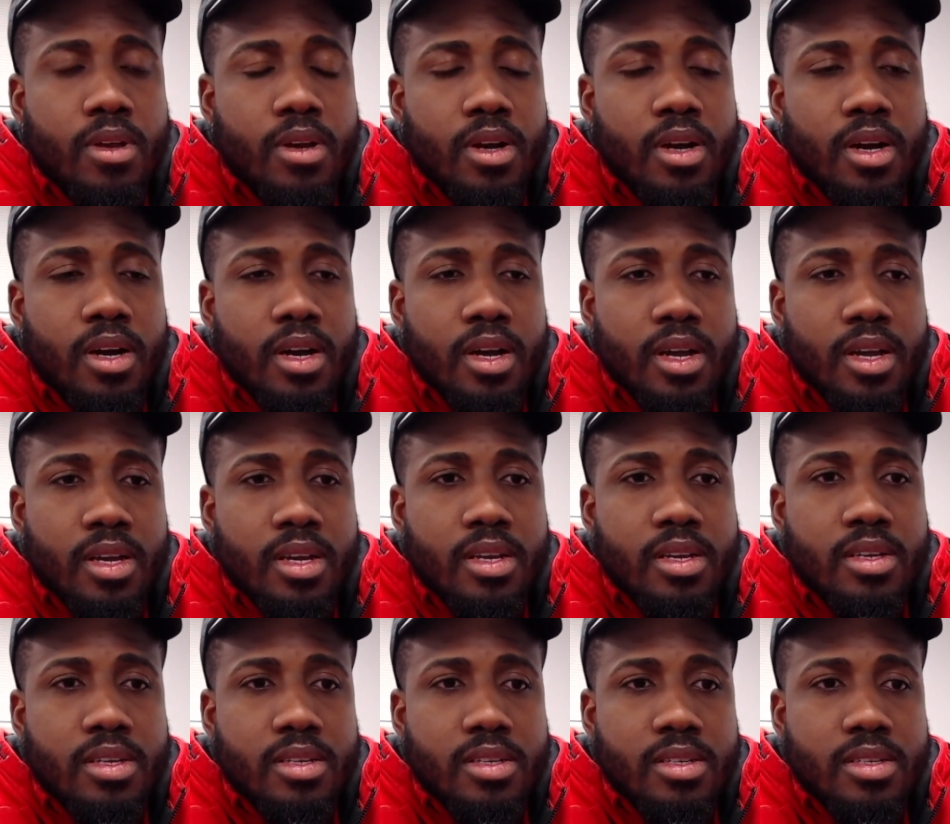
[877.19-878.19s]

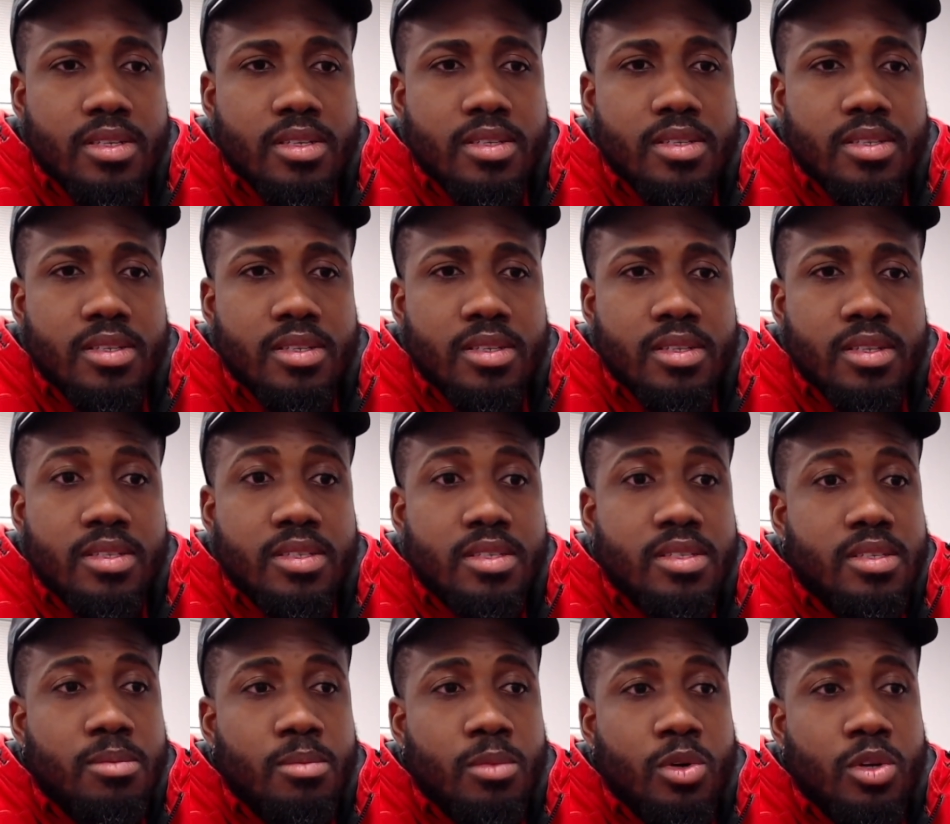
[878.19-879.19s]
I
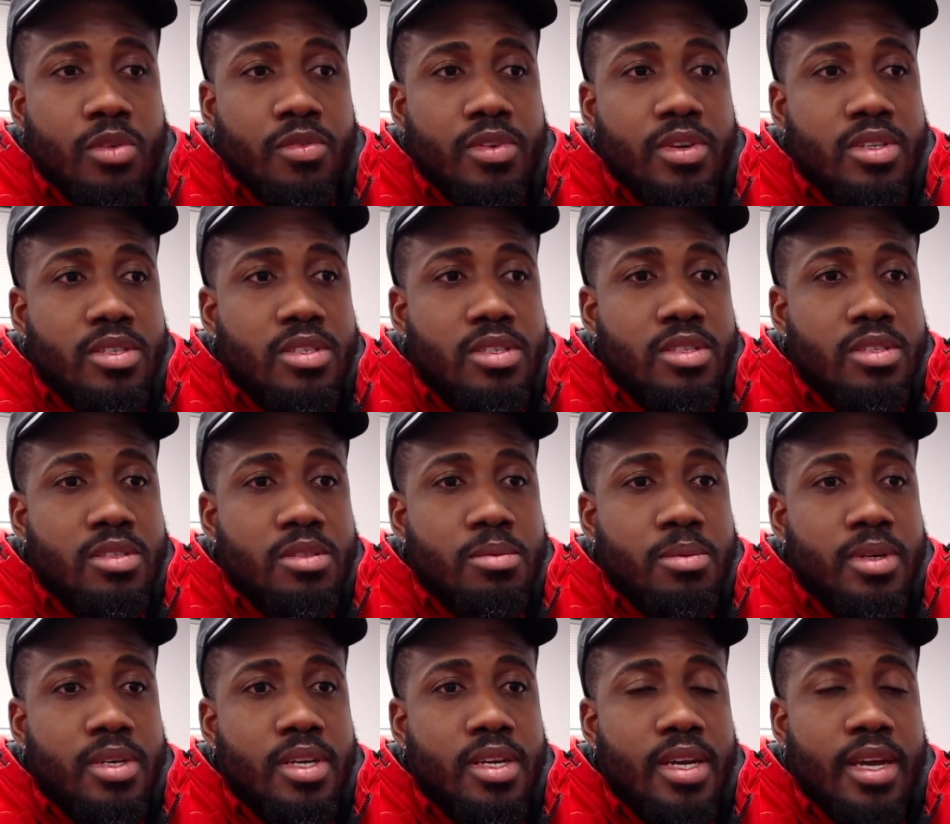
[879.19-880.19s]
listen to motivational
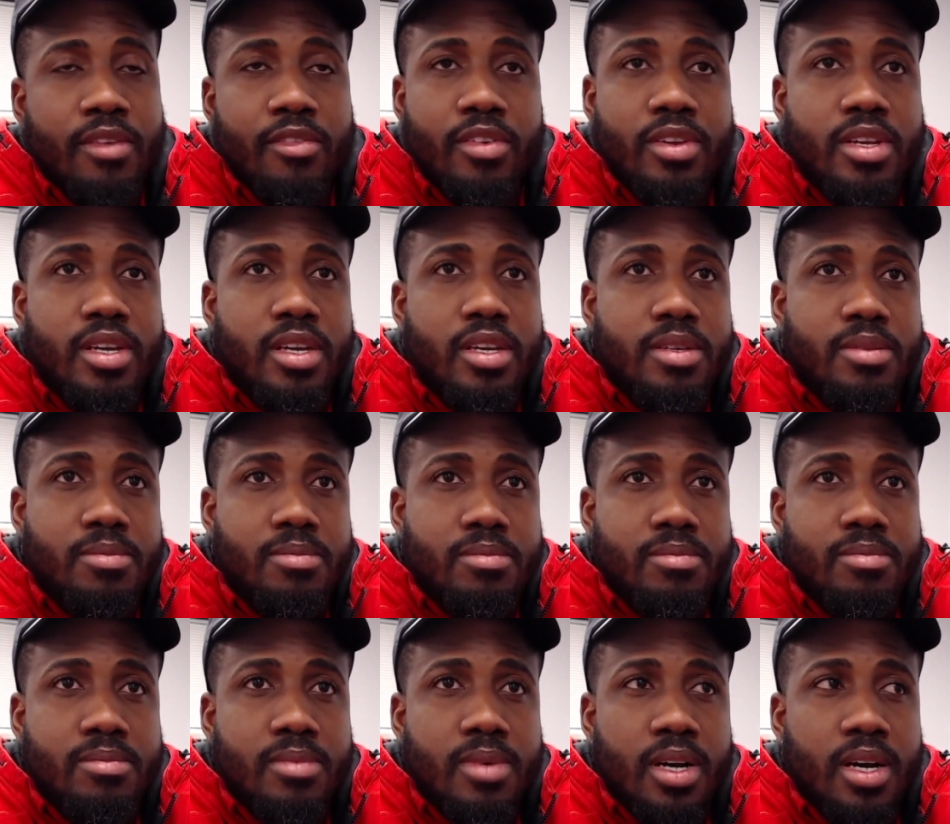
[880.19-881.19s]
speaking every day.
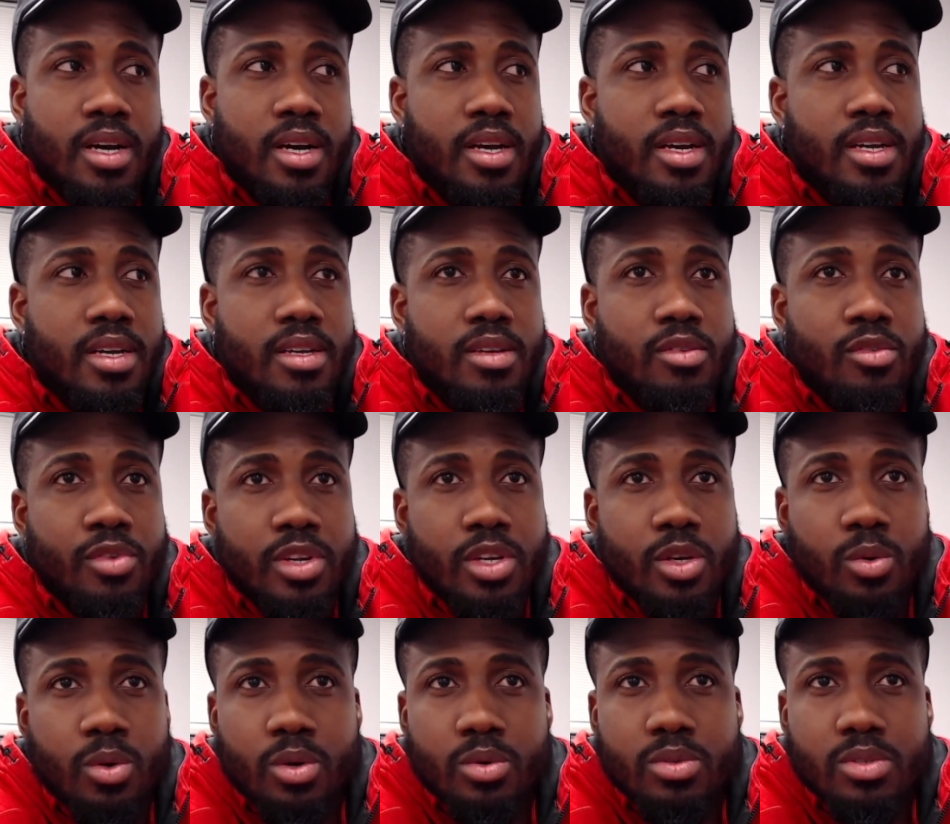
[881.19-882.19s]
I read
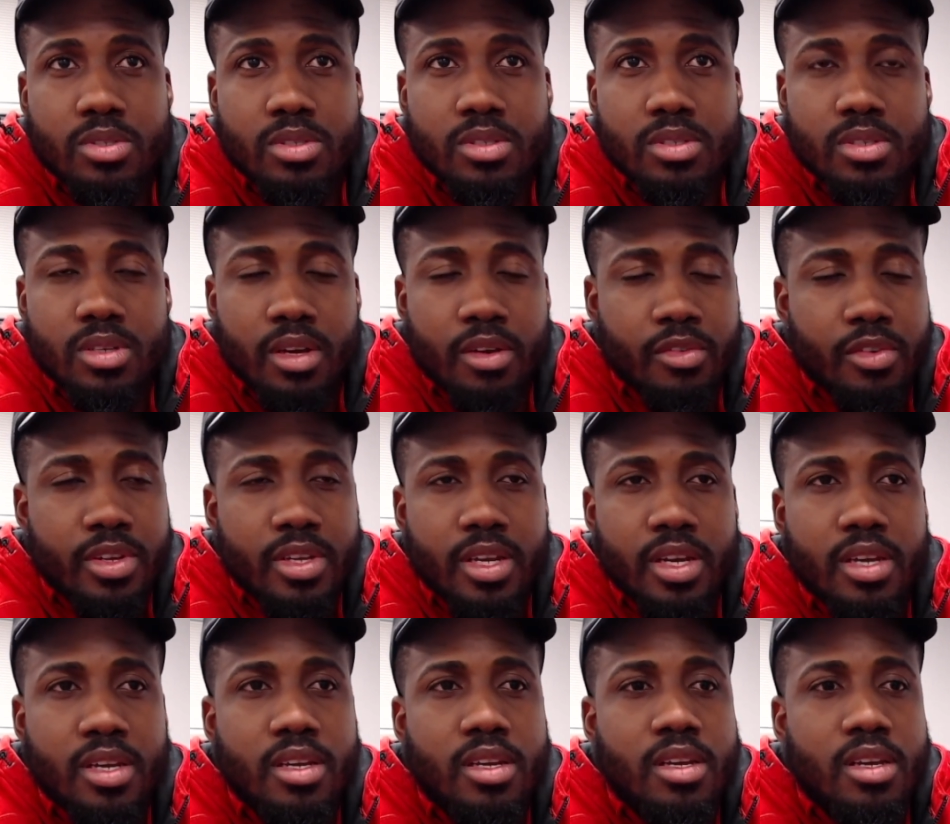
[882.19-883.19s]
quotes every
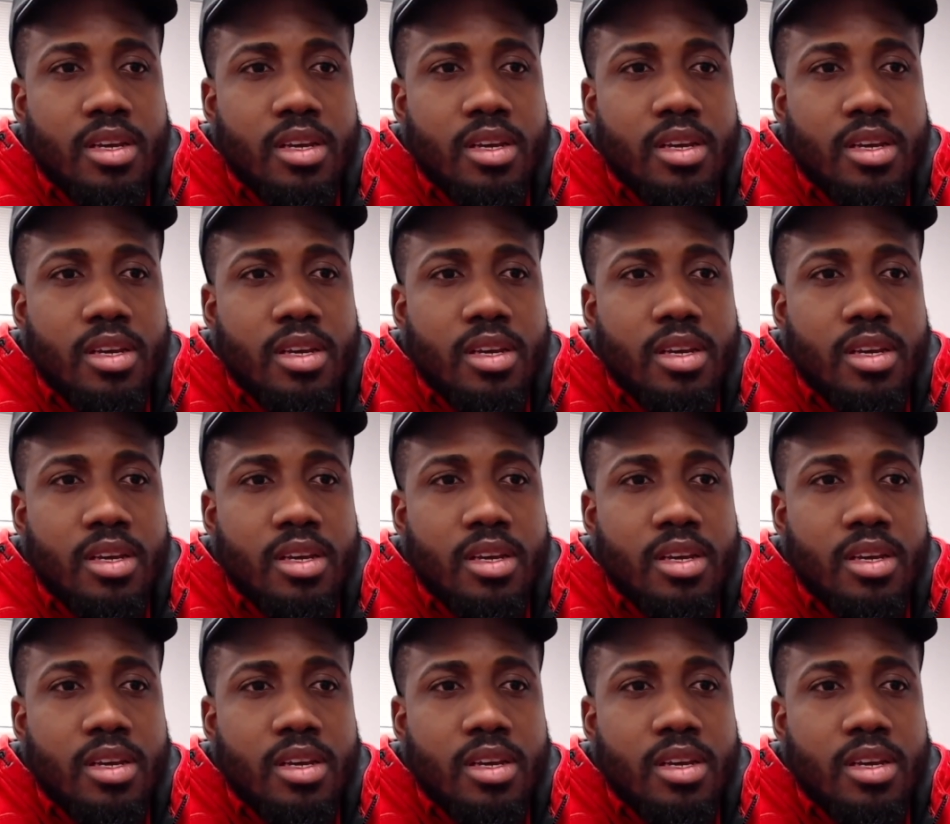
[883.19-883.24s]
day.